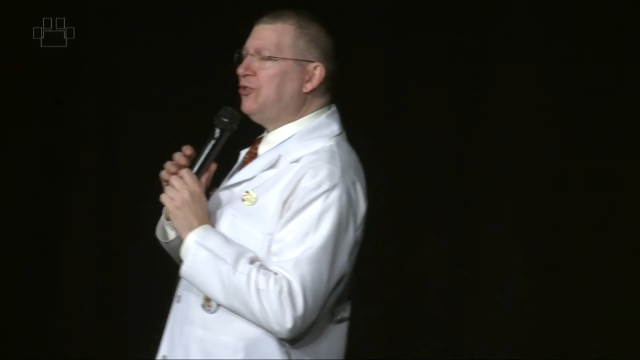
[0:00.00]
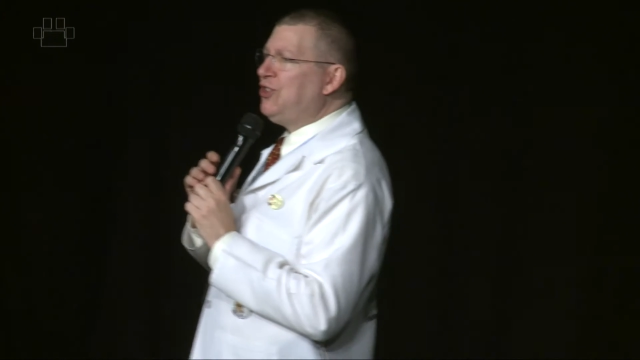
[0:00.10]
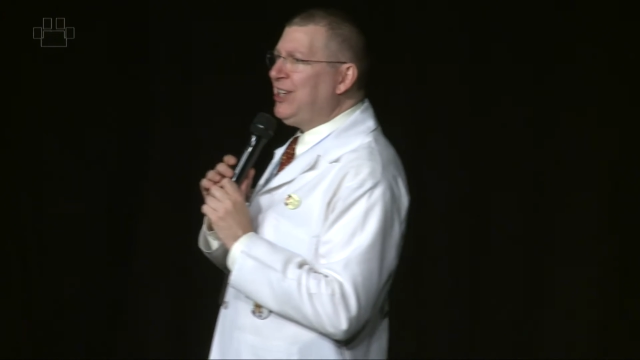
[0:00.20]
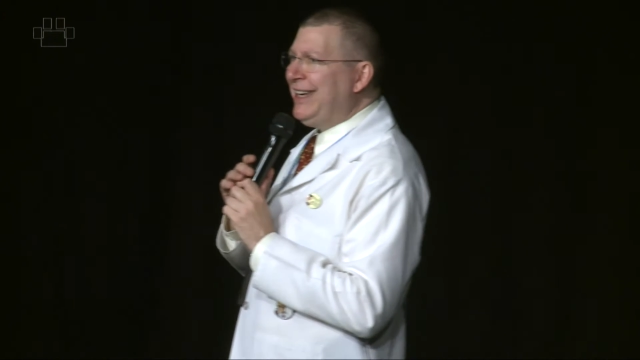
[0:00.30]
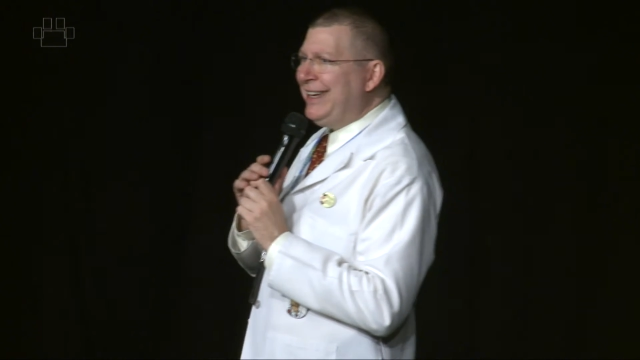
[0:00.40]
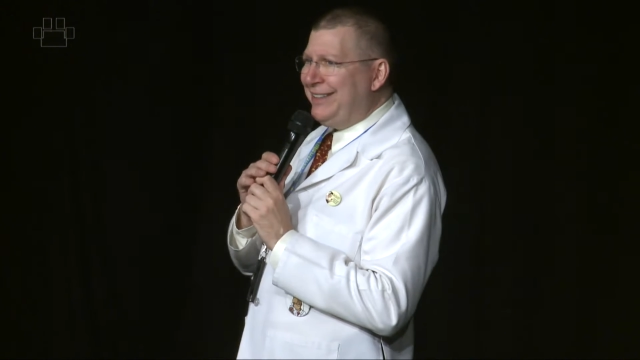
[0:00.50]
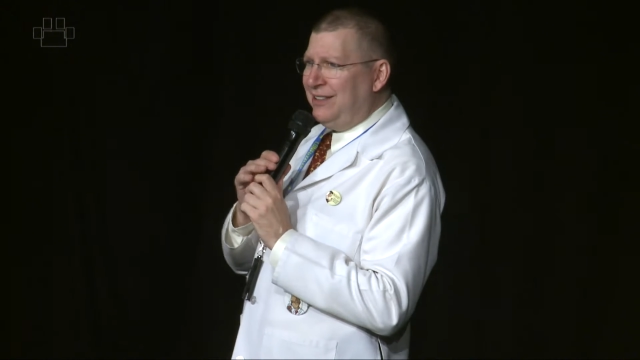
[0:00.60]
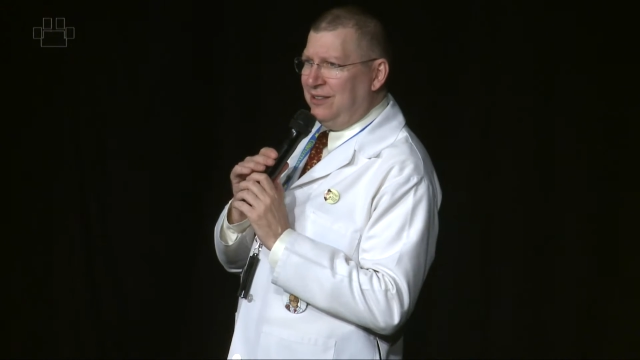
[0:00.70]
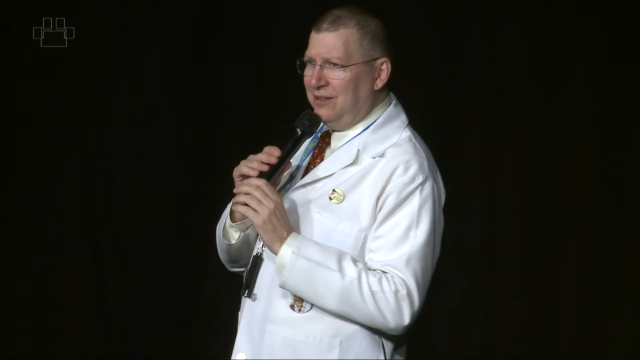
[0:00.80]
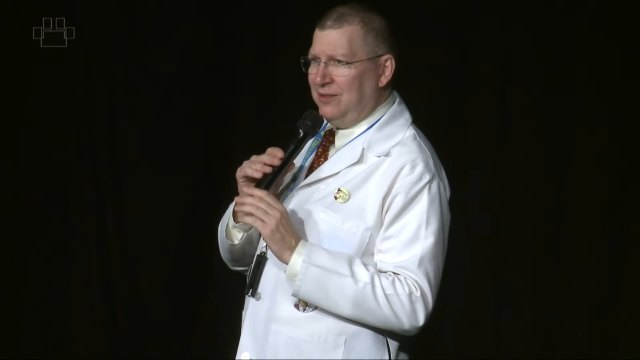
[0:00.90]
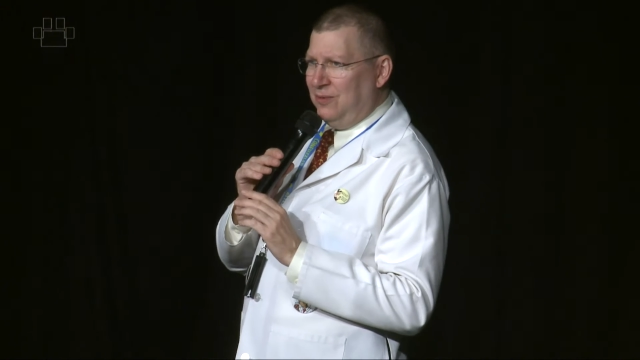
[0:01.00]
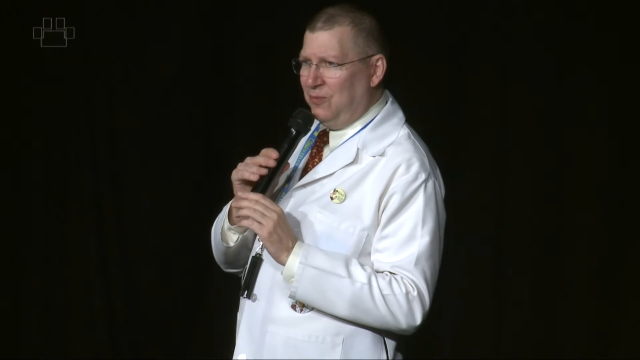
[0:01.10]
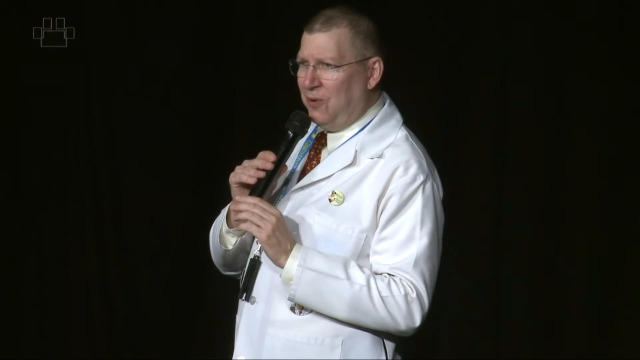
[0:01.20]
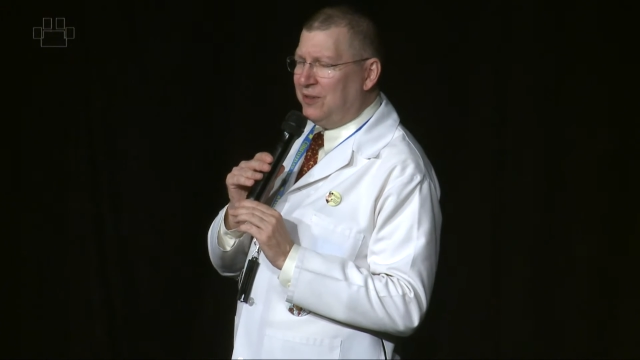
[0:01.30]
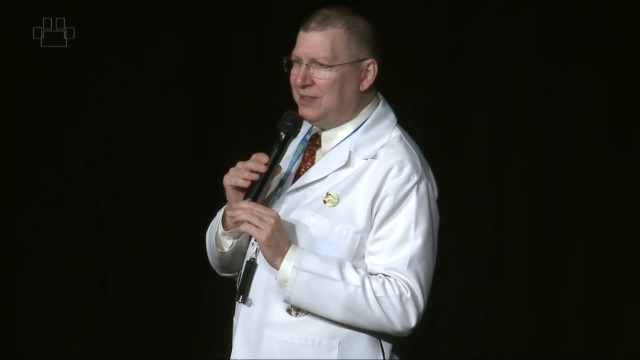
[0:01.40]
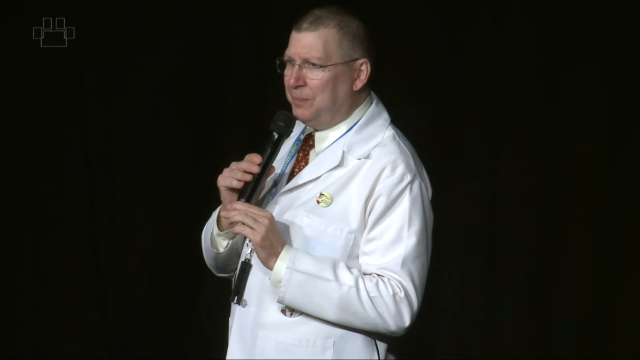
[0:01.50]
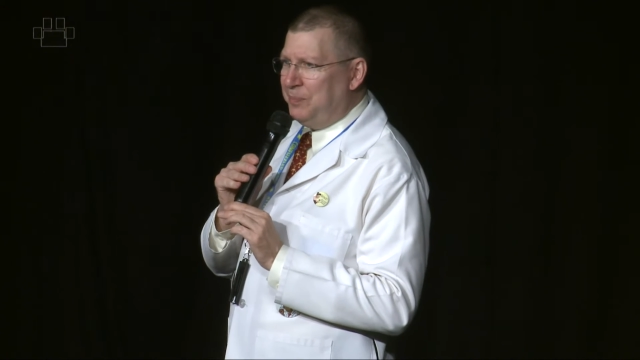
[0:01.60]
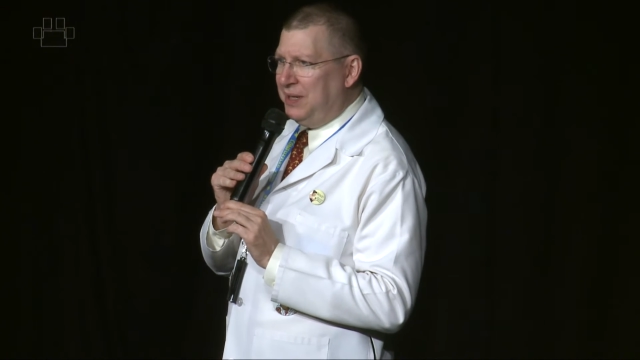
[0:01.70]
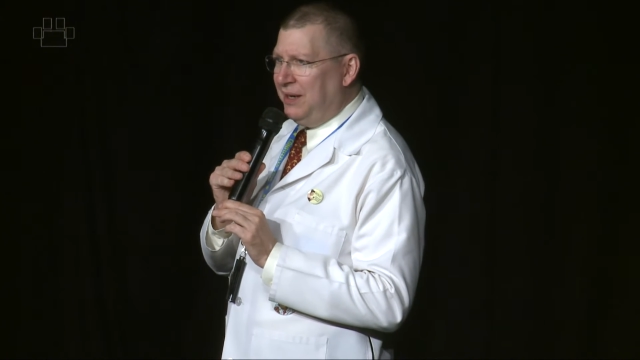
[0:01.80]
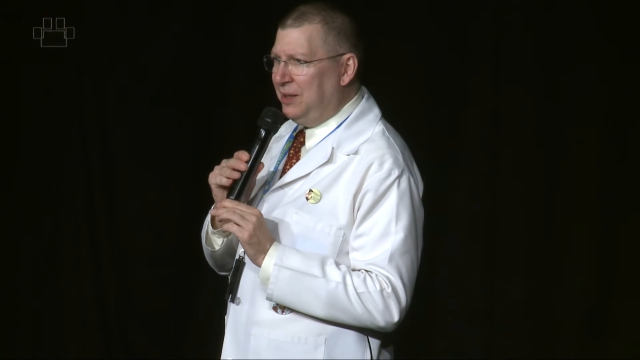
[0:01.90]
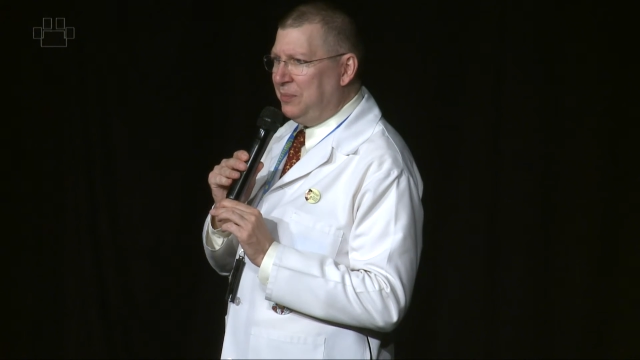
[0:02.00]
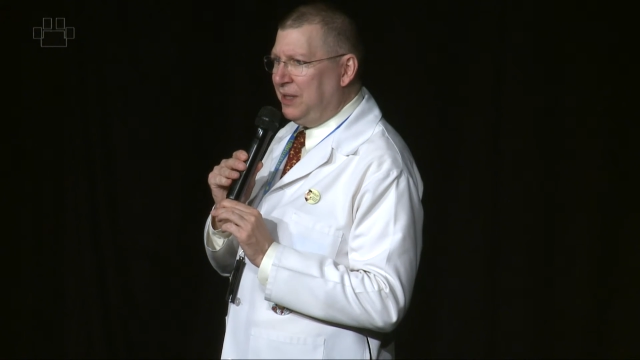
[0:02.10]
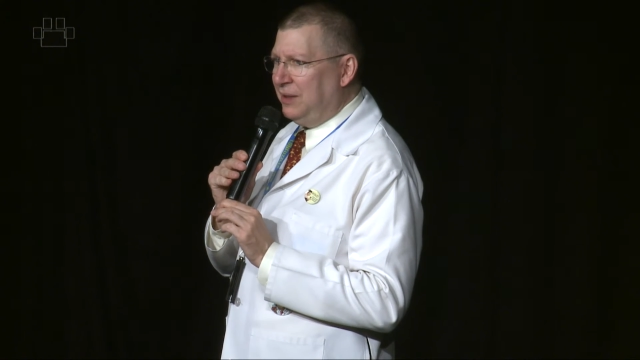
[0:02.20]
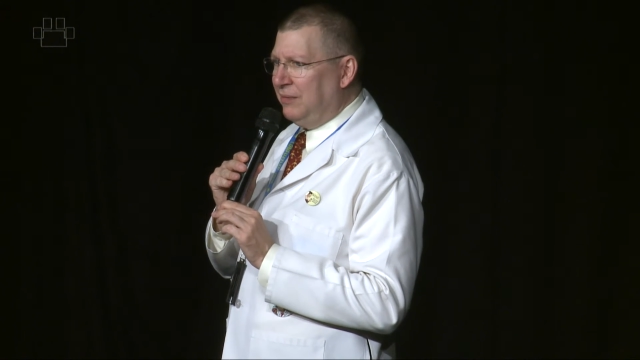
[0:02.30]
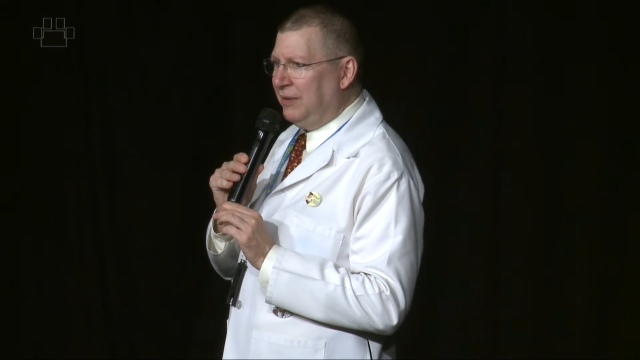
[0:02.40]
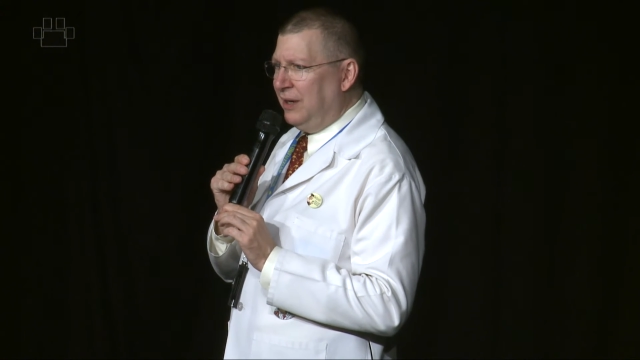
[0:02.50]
Gene walked up behind me.